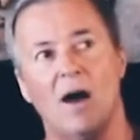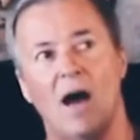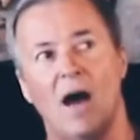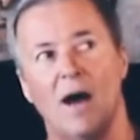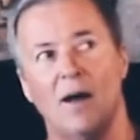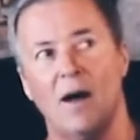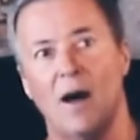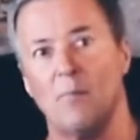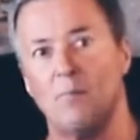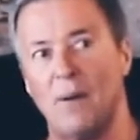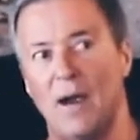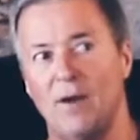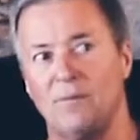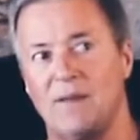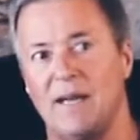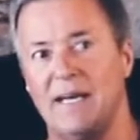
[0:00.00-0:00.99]
a
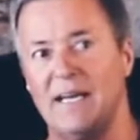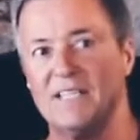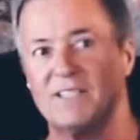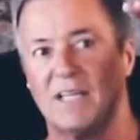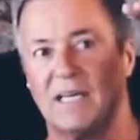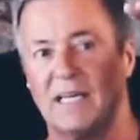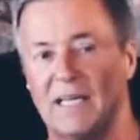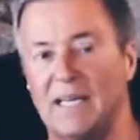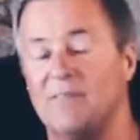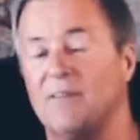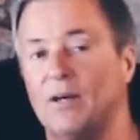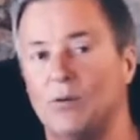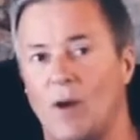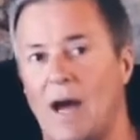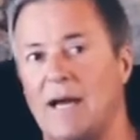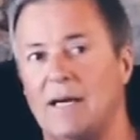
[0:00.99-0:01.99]
parent that isn't
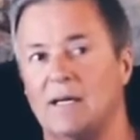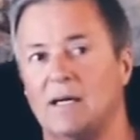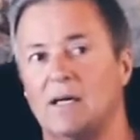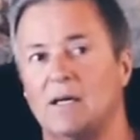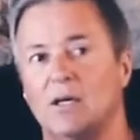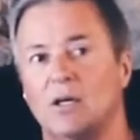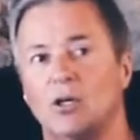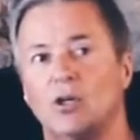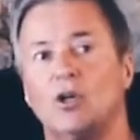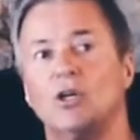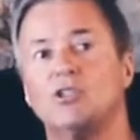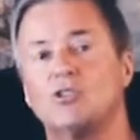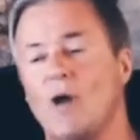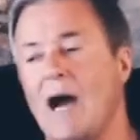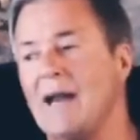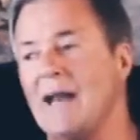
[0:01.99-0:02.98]
living right could
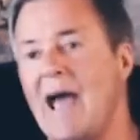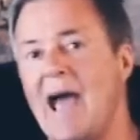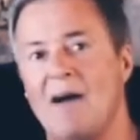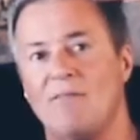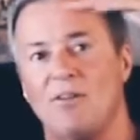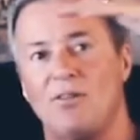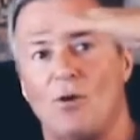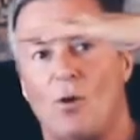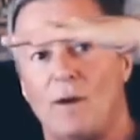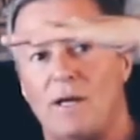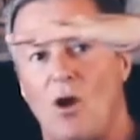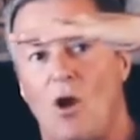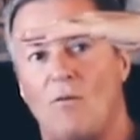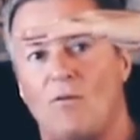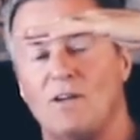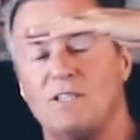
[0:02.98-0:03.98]
try to have authority
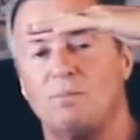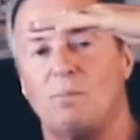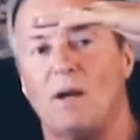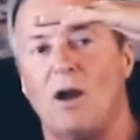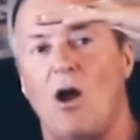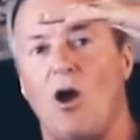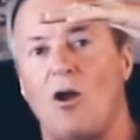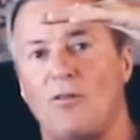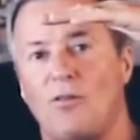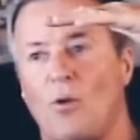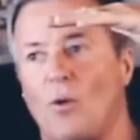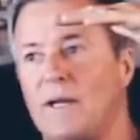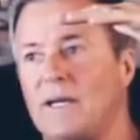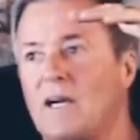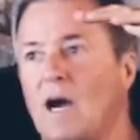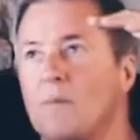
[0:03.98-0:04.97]
over us, but our
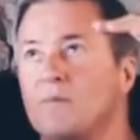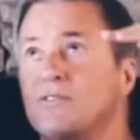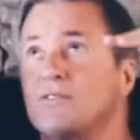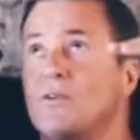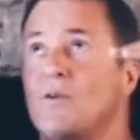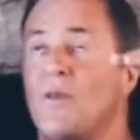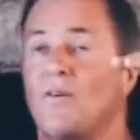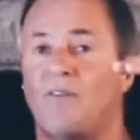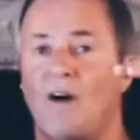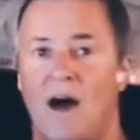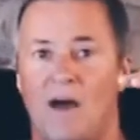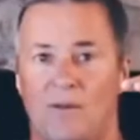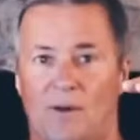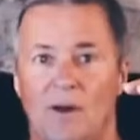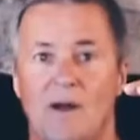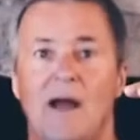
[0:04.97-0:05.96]
authority comes through the
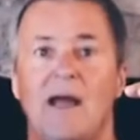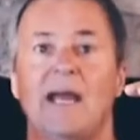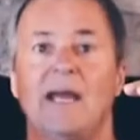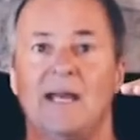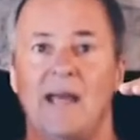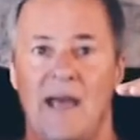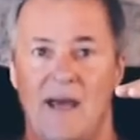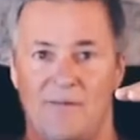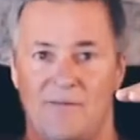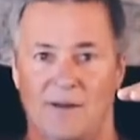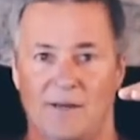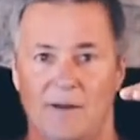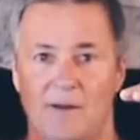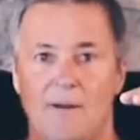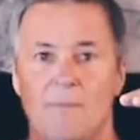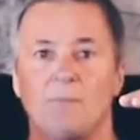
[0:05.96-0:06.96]
Father in heaven.
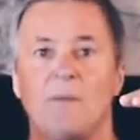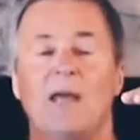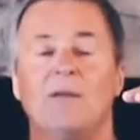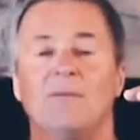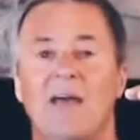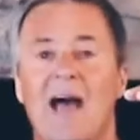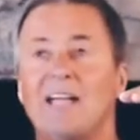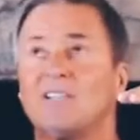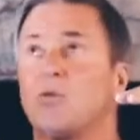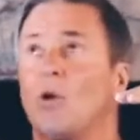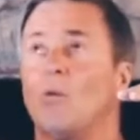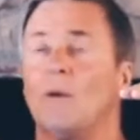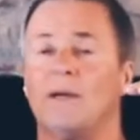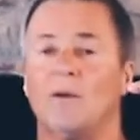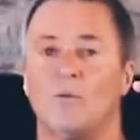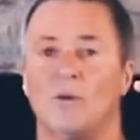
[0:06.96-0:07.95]
And that's where
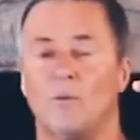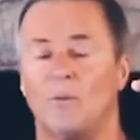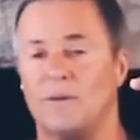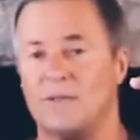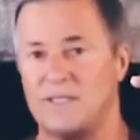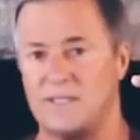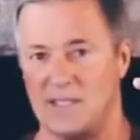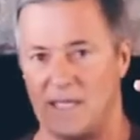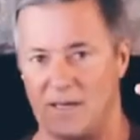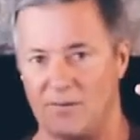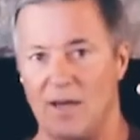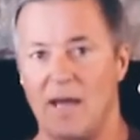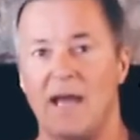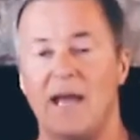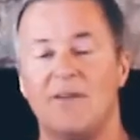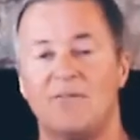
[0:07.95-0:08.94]
we receive.
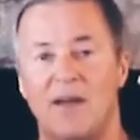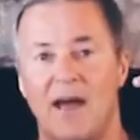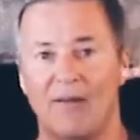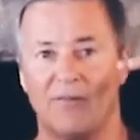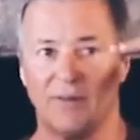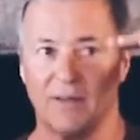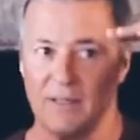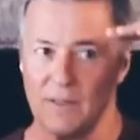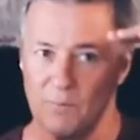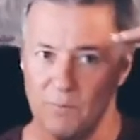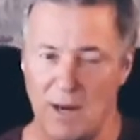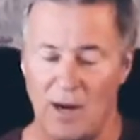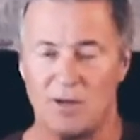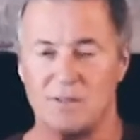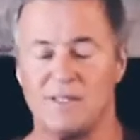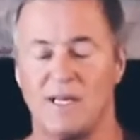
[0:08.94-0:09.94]
If you have
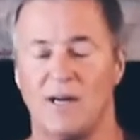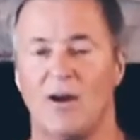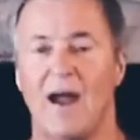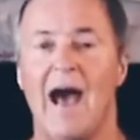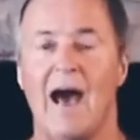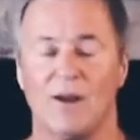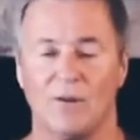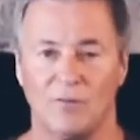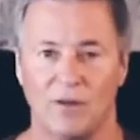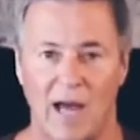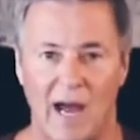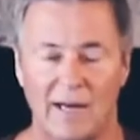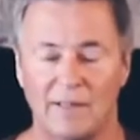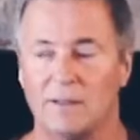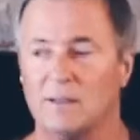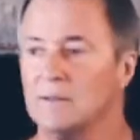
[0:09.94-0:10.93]
parents that are out of
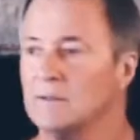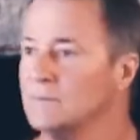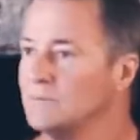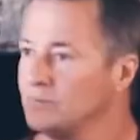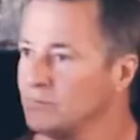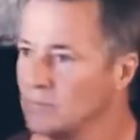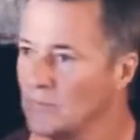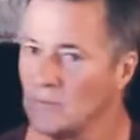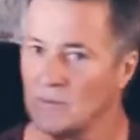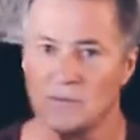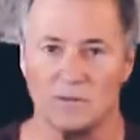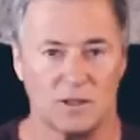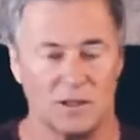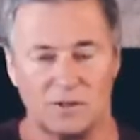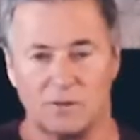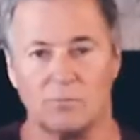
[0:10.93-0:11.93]
line,
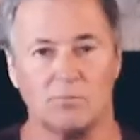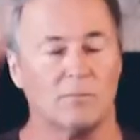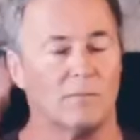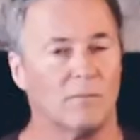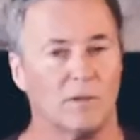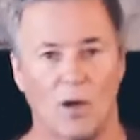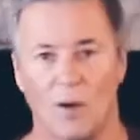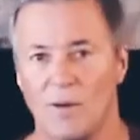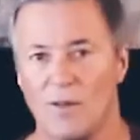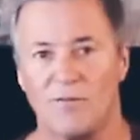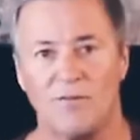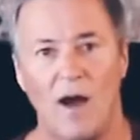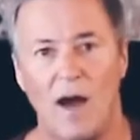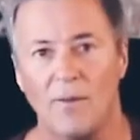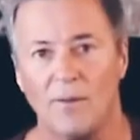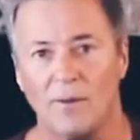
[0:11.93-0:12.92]
just go to the
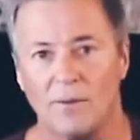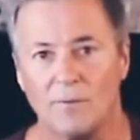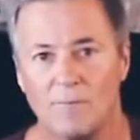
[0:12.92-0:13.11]
Father.